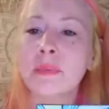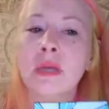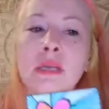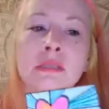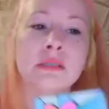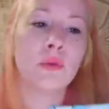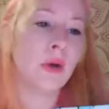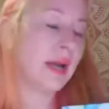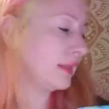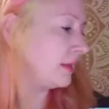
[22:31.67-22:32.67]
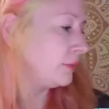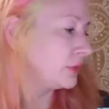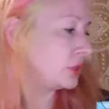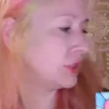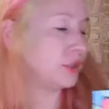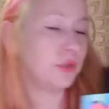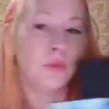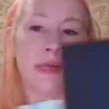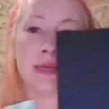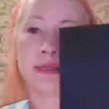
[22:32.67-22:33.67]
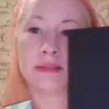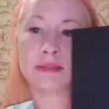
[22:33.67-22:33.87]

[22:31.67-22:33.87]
so what I think we should do is